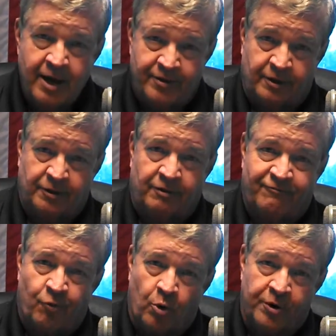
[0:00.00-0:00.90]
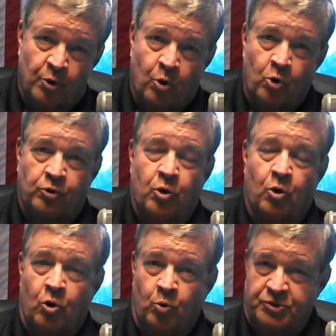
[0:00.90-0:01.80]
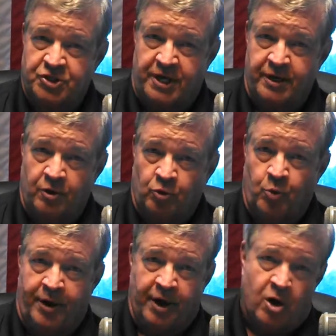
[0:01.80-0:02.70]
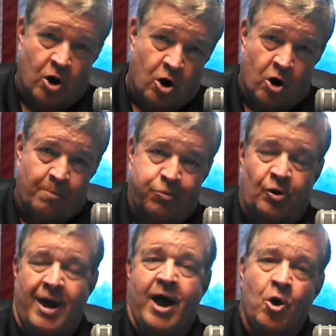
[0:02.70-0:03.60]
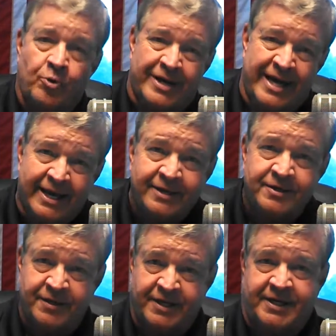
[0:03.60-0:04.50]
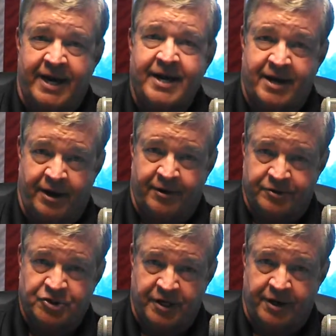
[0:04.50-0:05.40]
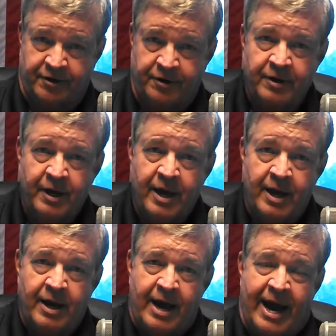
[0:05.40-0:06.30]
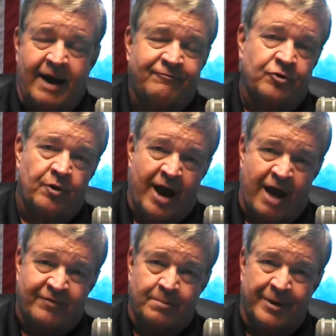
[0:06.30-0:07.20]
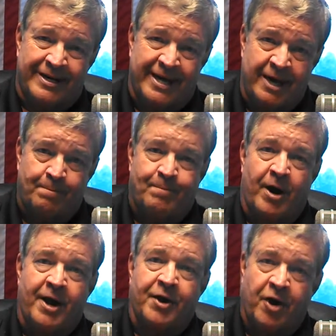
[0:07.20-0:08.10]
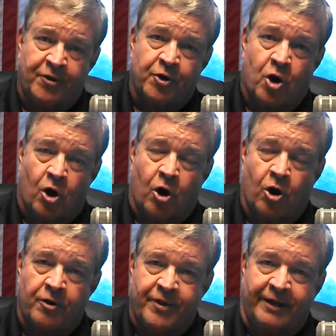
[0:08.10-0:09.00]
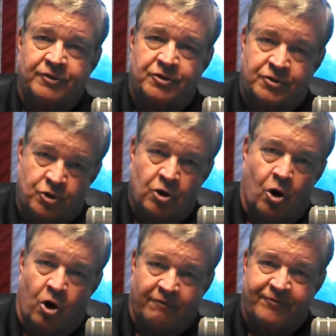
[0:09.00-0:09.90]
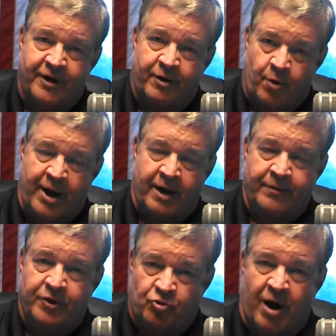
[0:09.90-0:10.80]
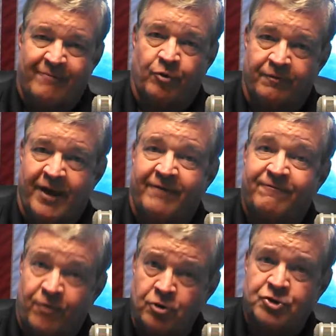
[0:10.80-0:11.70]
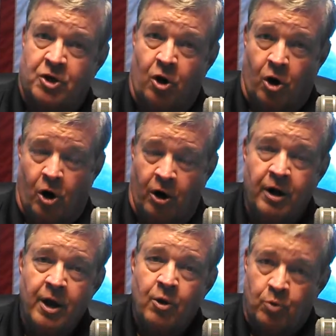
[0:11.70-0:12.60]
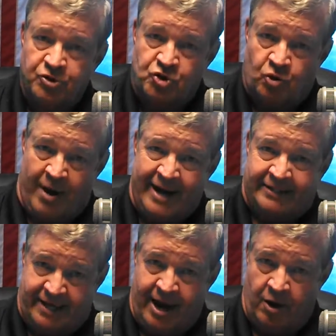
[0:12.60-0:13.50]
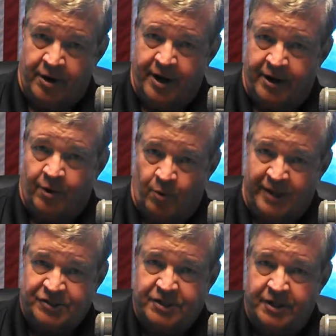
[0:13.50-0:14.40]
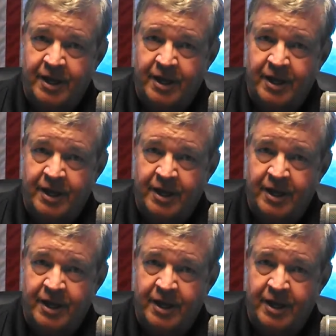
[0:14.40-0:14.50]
The little 4-year-old girl was killed when a car plowed into the daycare center after having been hit by another car, then took off and ran. The driver of that first car was tracked down and arrested.